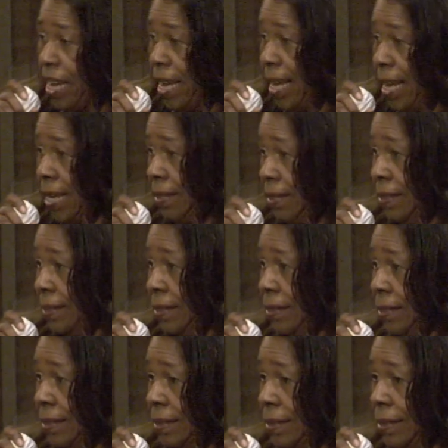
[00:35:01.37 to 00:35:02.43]
they better off
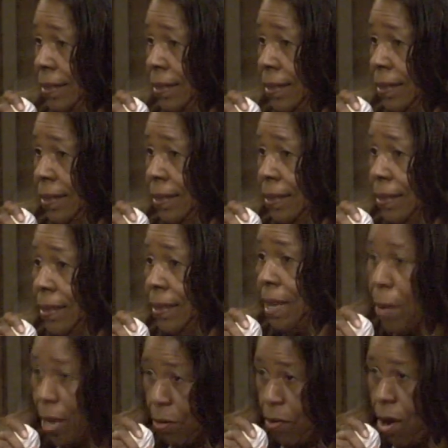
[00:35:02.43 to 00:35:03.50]
dead.
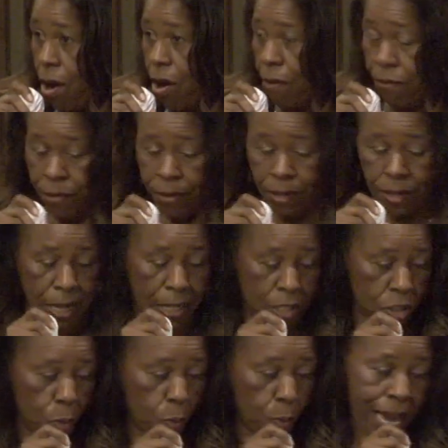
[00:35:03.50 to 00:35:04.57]
They better
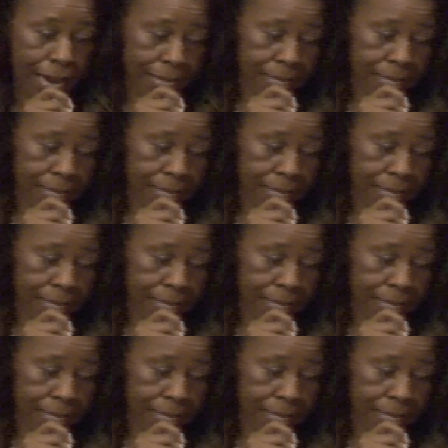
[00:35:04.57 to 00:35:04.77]
off.